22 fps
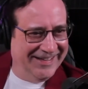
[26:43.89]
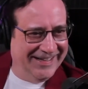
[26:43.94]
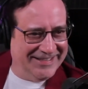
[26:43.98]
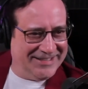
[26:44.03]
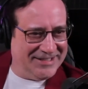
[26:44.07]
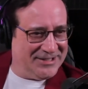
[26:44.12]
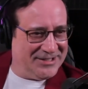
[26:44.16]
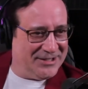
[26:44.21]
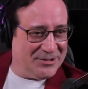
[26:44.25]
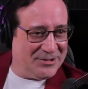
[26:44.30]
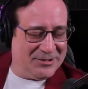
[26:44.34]
It's
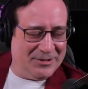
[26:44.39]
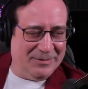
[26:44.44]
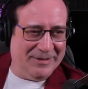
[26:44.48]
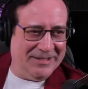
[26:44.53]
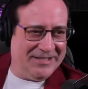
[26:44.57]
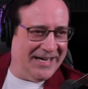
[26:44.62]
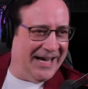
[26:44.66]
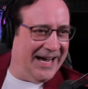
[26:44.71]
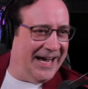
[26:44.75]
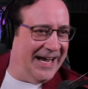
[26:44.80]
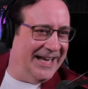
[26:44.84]
just there's so
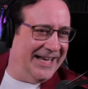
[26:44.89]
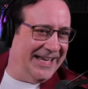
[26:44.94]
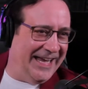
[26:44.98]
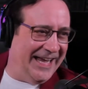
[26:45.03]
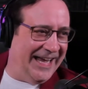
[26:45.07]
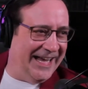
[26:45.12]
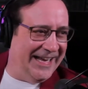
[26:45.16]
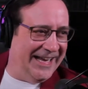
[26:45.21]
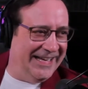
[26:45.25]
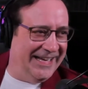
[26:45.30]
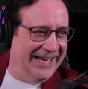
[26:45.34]
much eye
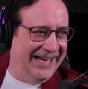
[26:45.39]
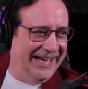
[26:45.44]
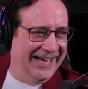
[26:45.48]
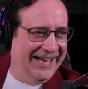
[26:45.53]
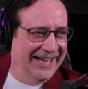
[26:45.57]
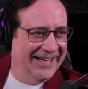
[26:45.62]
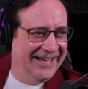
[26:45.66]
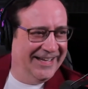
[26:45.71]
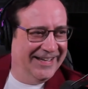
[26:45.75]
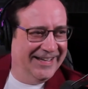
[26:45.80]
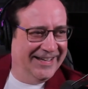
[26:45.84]
candy
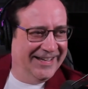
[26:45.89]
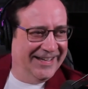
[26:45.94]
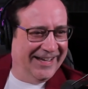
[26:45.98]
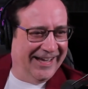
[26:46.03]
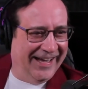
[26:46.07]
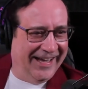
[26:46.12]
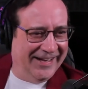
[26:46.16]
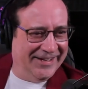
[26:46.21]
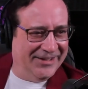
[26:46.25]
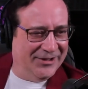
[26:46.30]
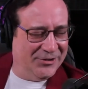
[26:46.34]
mm -hmm.
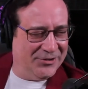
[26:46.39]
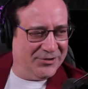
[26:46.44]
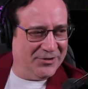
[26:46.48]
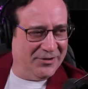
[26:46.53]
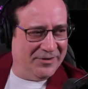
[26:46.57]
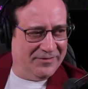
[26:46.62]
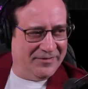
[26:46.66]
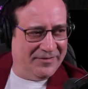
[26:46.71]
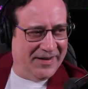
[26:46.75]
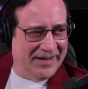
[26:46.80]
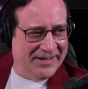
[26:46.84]
and you're sure
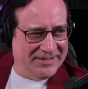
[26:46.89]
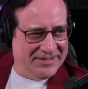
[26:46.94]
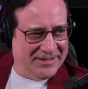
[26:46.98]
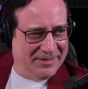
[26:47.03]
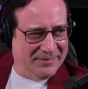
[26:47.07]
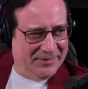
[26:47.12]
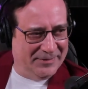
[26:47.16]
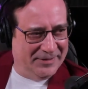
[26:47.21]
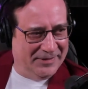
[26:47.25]
to find something